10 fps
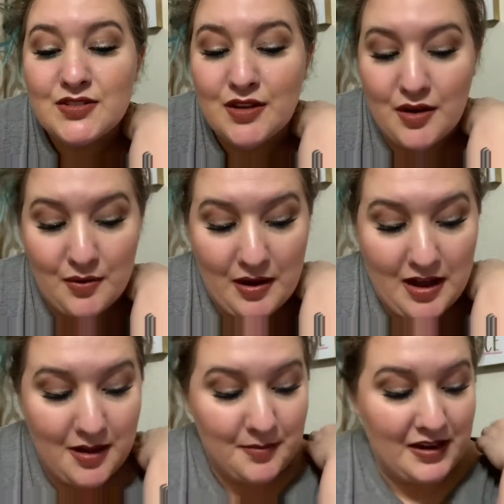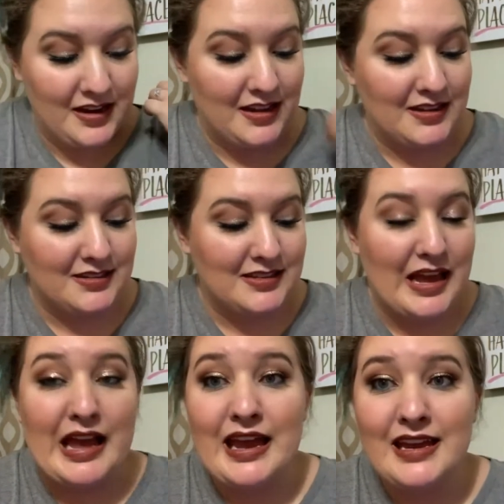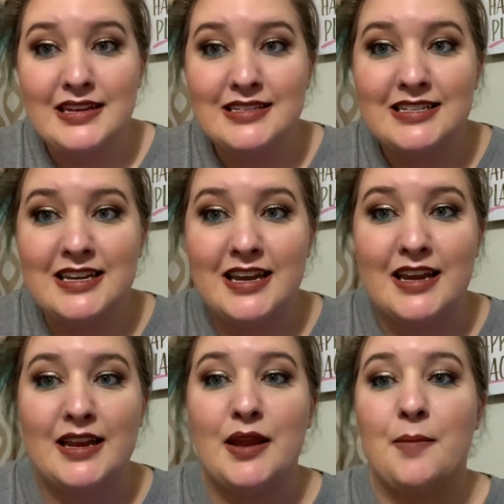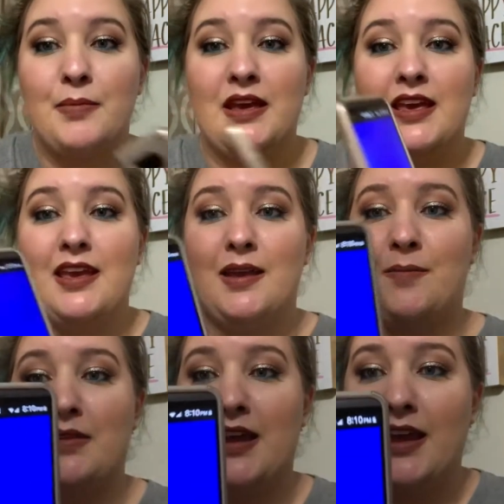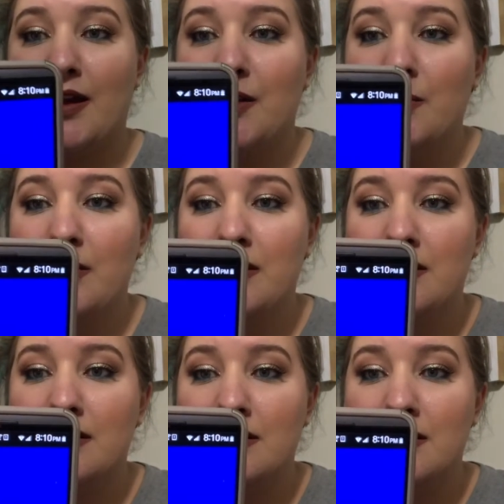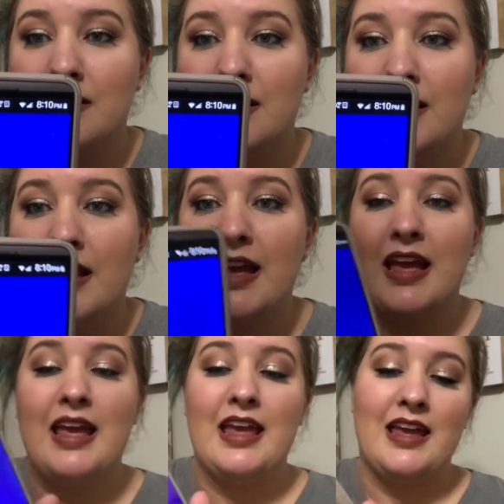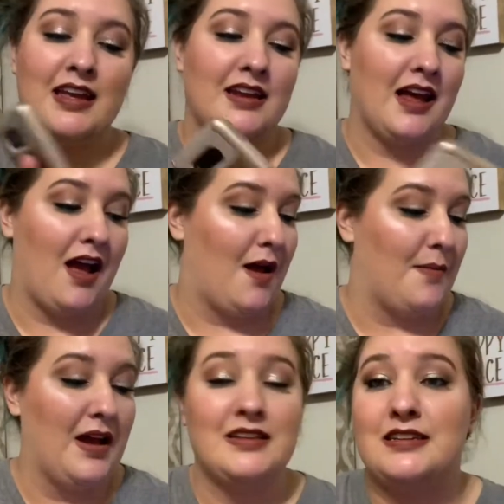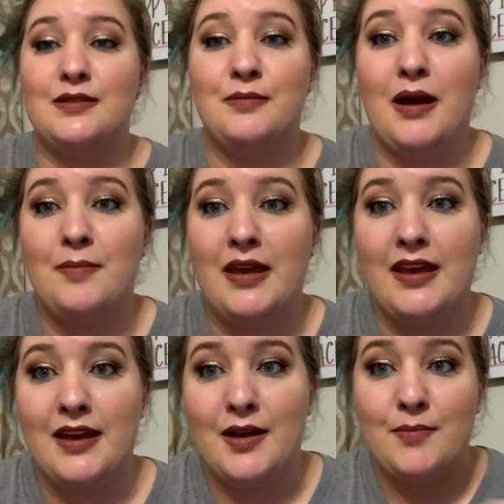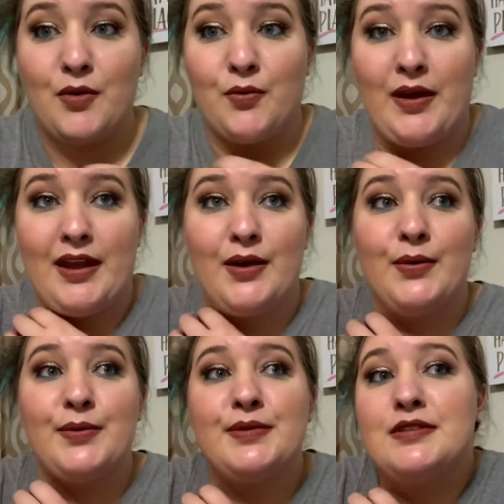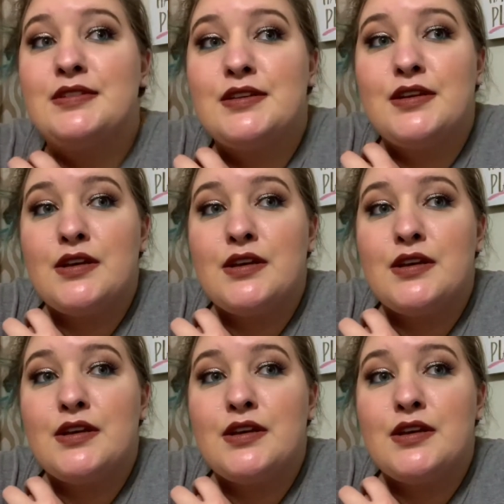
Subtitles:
So, it is 8:10 p.m. now, and I did my makeup around